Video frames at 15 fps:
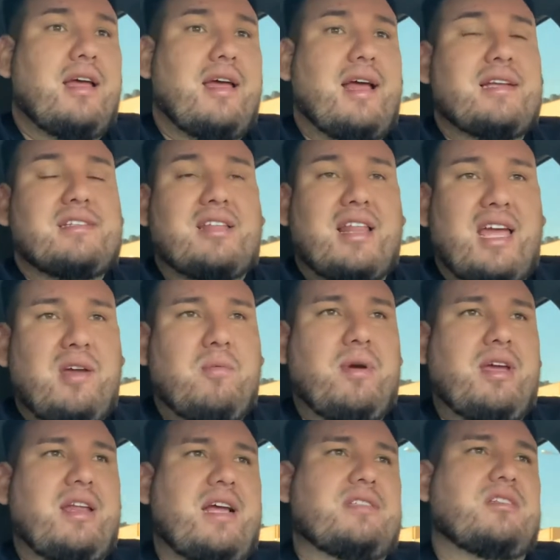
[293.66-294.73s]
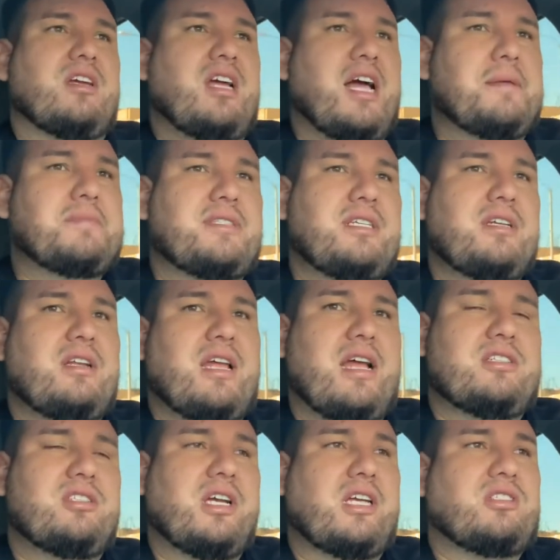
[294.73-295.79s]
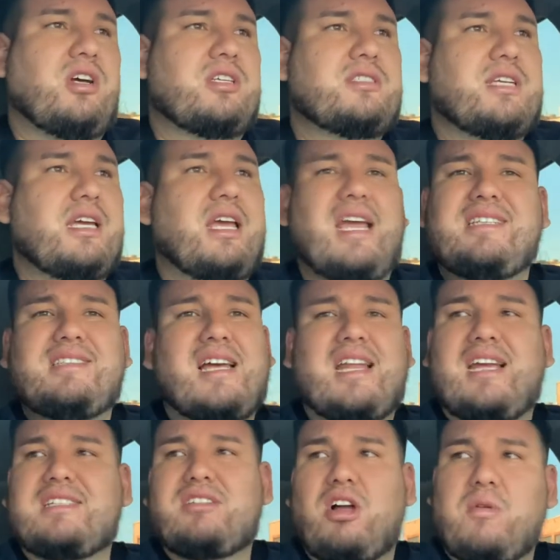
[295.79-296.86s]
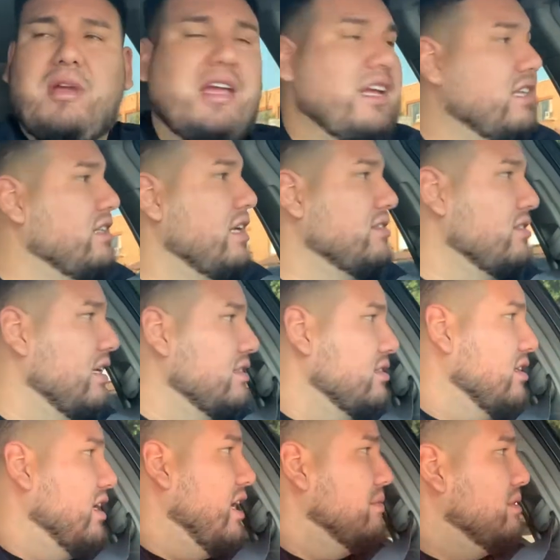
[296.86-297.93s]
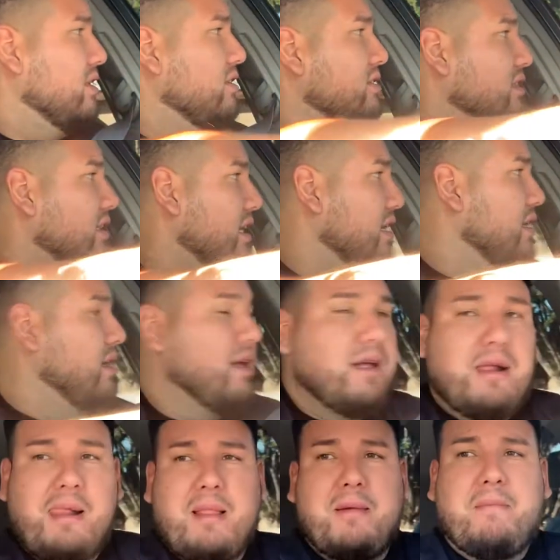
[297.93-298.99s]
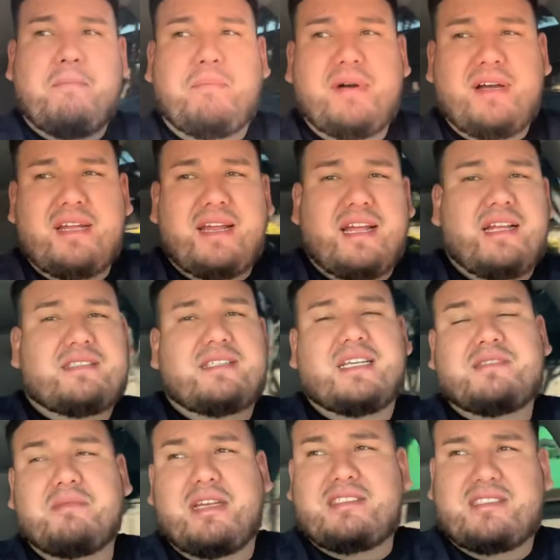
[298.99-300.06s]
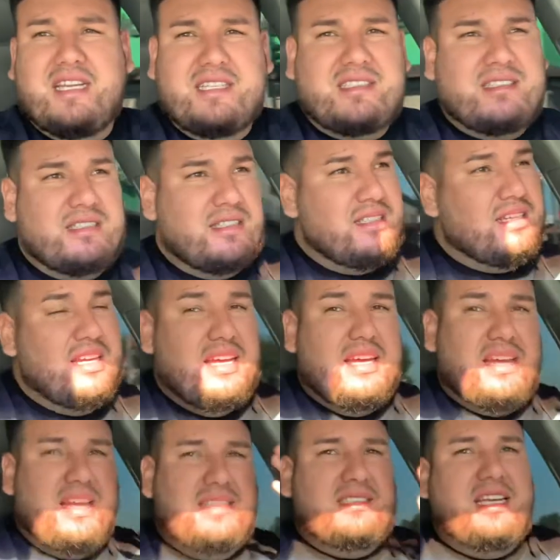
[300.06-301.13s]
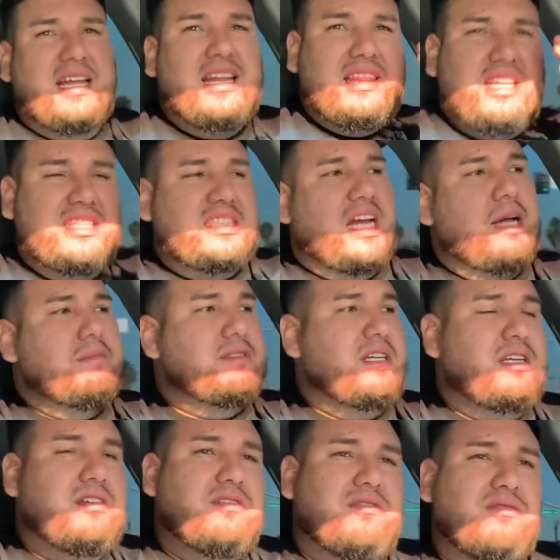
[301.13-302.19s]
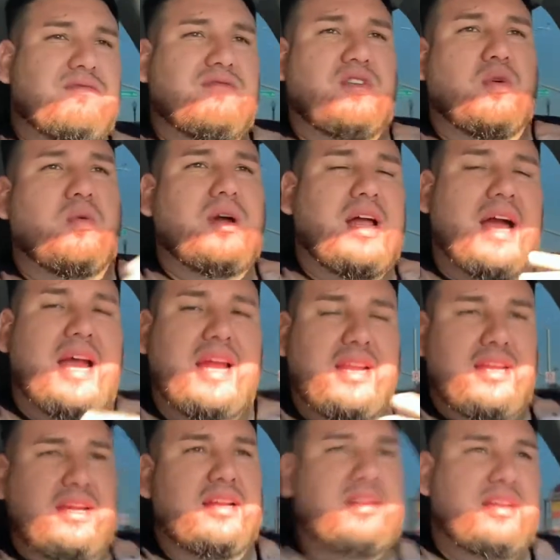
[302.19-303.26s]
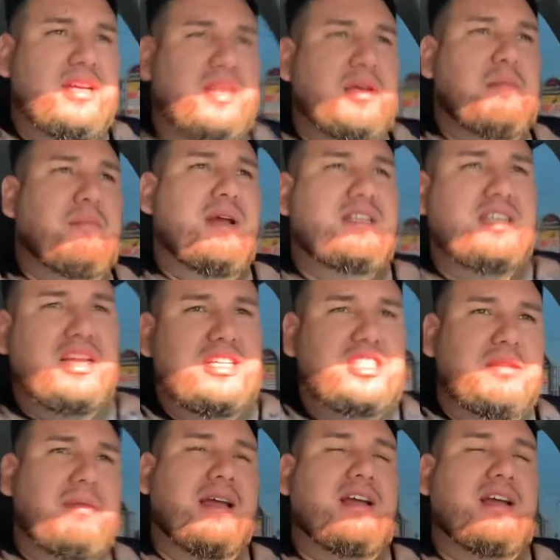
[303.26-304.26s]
as lightweight as a ComSeat, as you guys all say. It's not as lightweight as, as, as a ComSeat or something, but it's get, it's get, it's getting the job done for what I need, basically to make